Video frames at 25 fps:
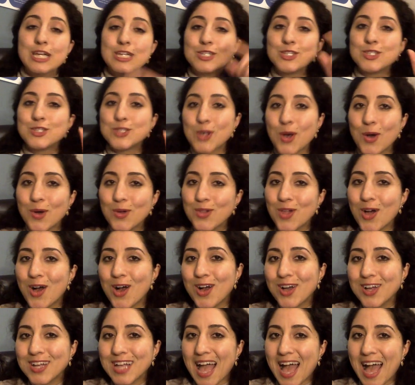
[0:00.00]
so
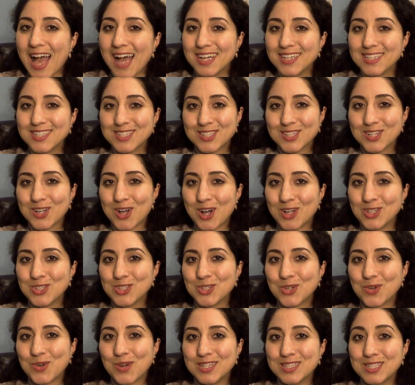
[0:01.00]
long as the
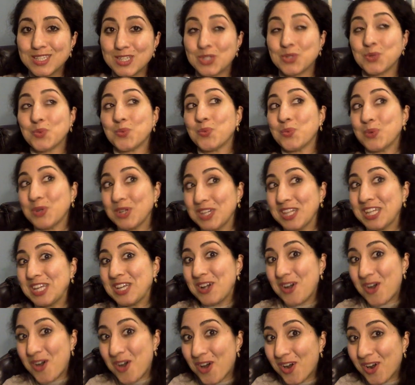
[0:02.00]
consequences really
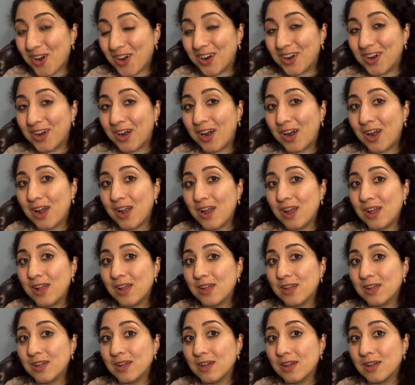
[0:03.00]
are
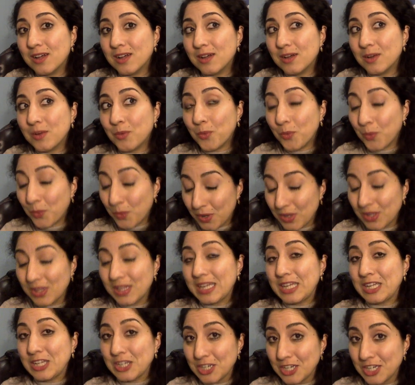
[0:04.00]

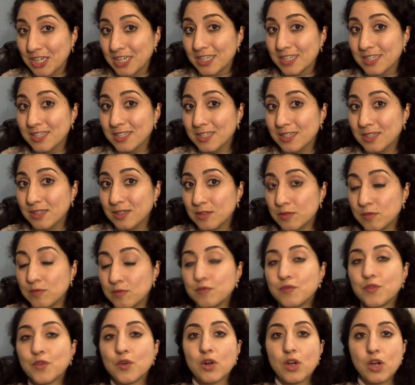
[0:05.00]
really good
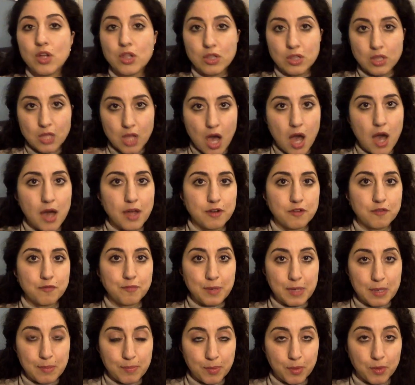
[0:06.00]
for a lot of
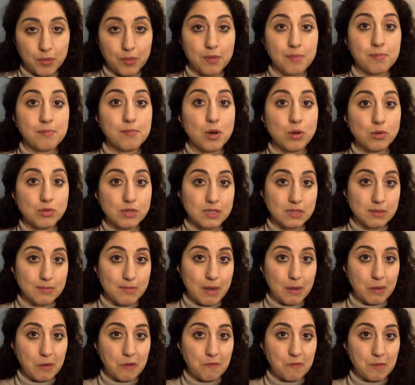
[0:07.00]
people, the most
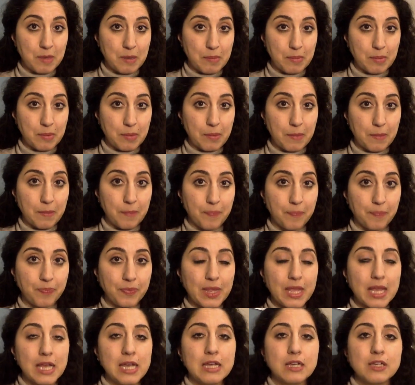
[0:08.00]
amount of people.
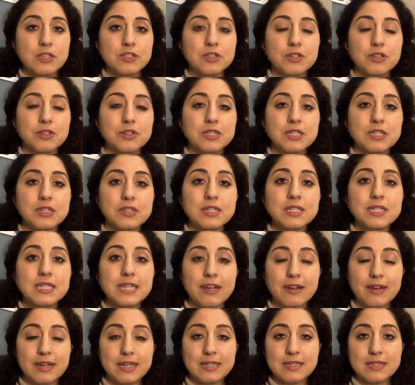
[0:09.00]
So
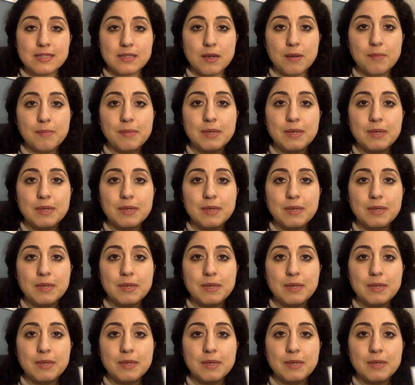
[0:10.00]
utilitarianism